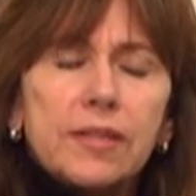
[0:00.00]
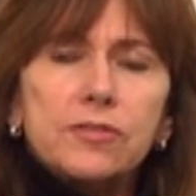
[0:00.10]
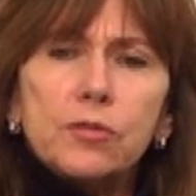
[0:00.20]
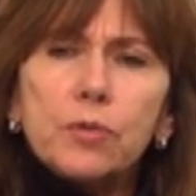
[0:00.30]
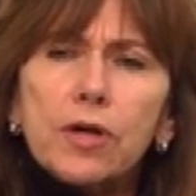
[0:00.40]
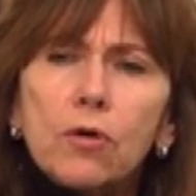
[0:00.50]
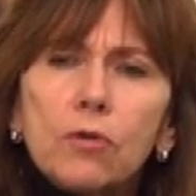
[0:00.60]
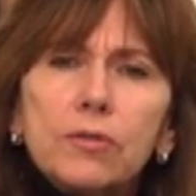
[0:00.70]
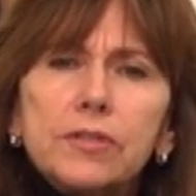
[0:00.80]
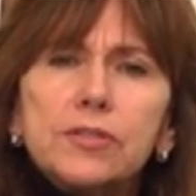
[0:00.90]
And so we
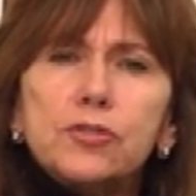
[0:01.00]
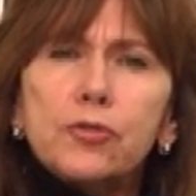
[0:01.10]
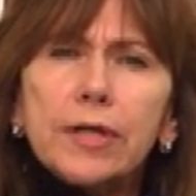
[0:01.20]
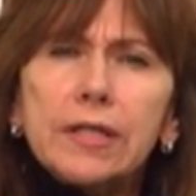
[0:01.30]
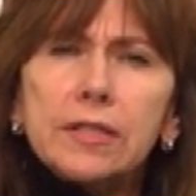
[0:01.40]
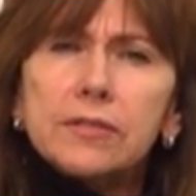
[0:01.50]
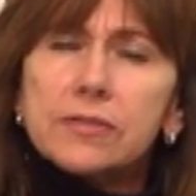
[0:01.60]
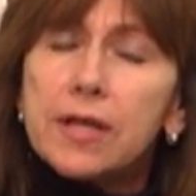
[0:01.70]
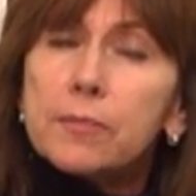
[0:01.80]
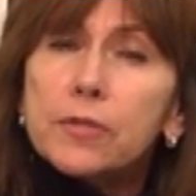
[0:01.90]
hold these training
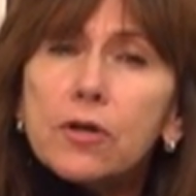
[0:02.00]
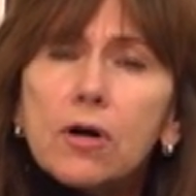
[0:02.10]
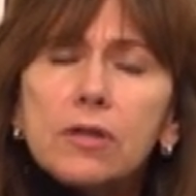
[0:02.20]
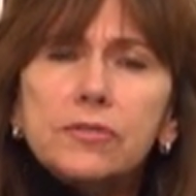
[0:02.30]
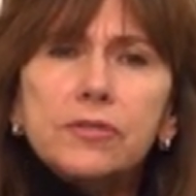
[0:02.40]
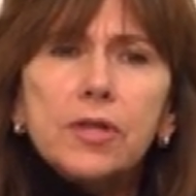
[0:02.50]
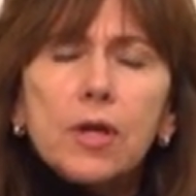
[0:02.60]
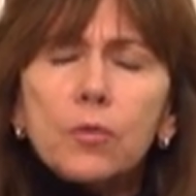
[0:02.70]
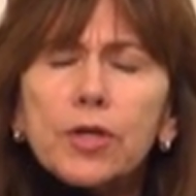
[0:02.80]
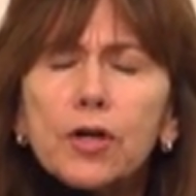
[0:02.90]
seminars,
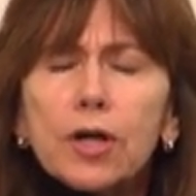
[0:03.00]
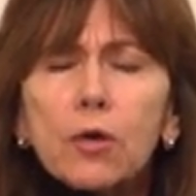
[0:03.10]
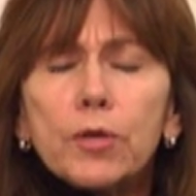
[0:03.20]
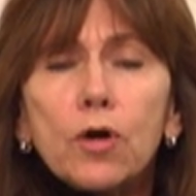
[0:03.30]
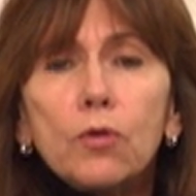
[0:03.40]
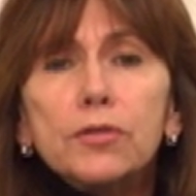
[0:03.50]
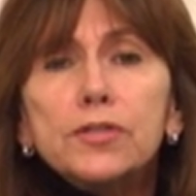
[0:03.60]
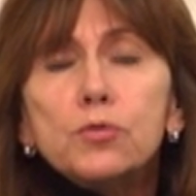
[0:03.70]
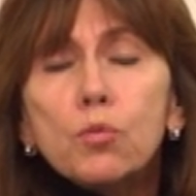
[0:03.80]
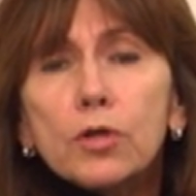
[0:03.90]
we hold
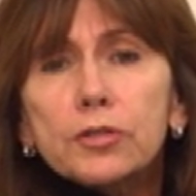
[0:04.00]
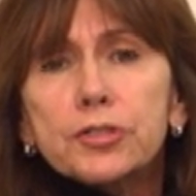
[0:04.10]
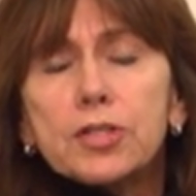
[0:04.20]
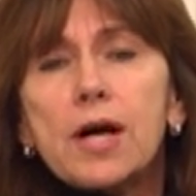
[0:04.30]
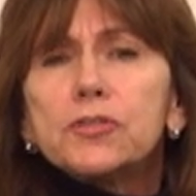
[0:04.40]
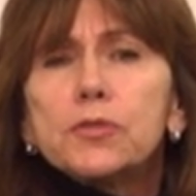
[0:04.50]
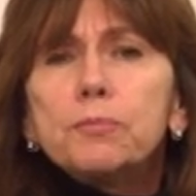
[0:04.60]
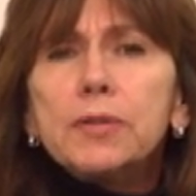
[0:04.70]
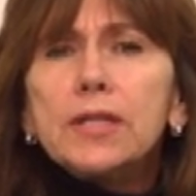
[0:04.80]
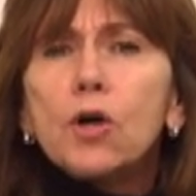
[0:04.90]
these workshops to
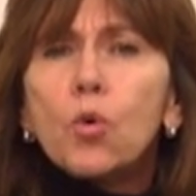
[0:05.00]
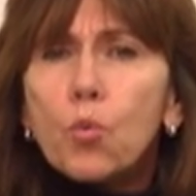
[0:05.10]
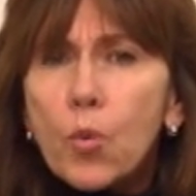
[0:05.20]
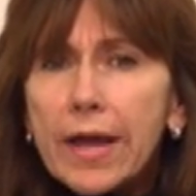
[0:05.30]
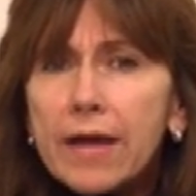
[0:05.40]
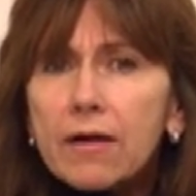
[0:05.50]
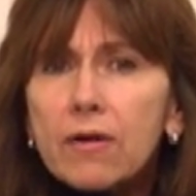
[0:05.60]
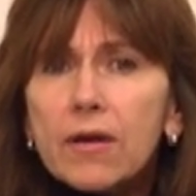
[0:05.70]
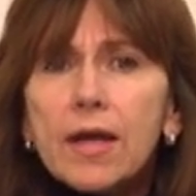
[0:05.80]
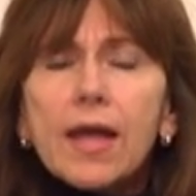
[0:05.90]
be
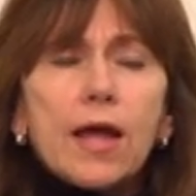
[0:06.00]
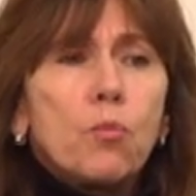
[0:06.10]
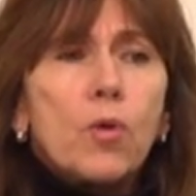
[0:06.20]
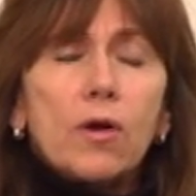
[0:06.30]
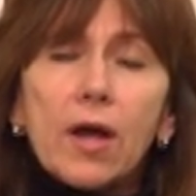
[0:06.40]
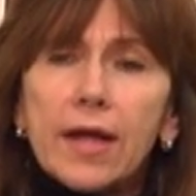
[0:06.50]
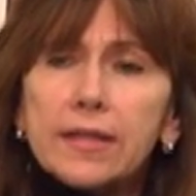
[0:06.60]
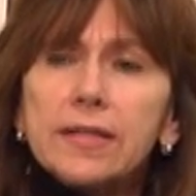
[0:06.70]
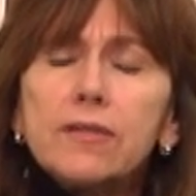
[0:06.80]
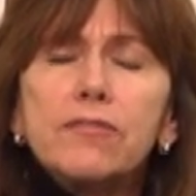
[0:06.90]
aware
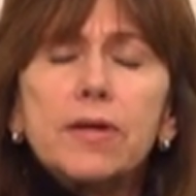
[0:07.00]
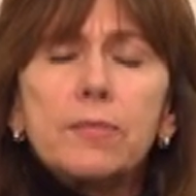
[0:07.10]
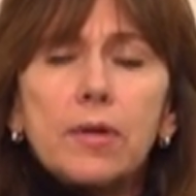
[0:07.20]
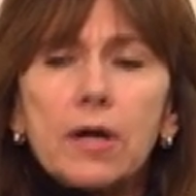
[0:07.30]
and give them,